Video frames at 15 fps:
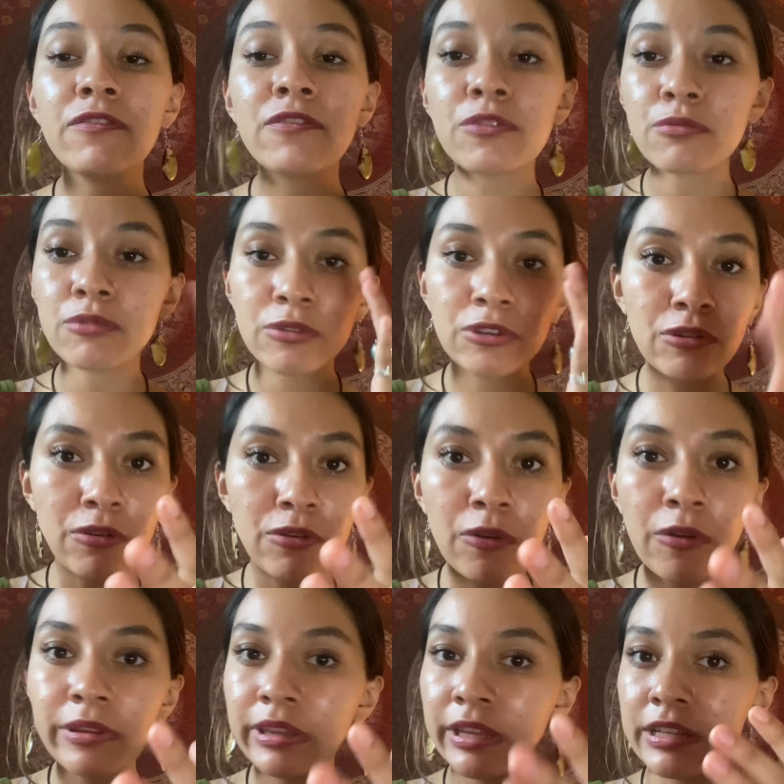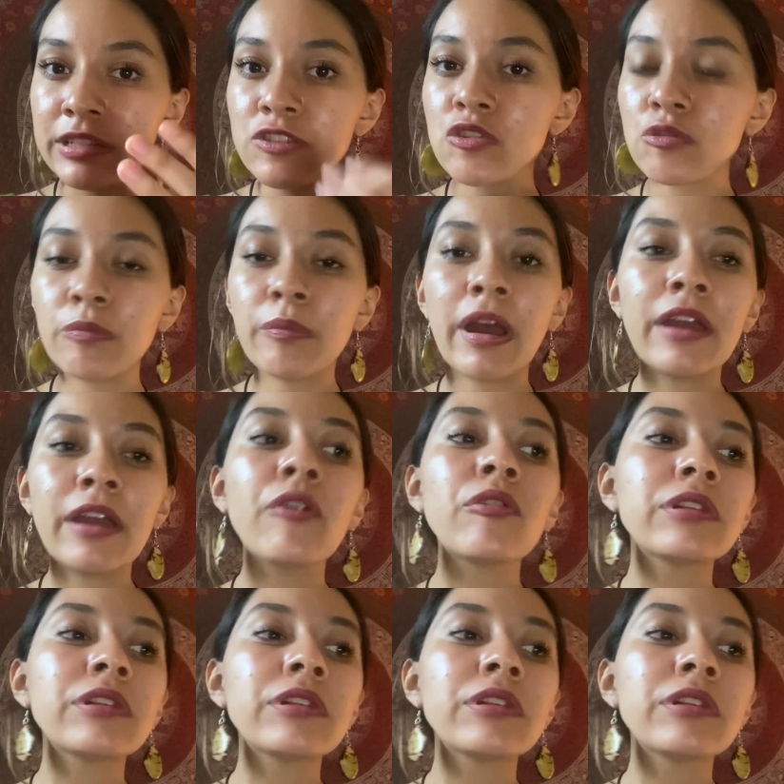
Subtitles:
through your own lens, through my own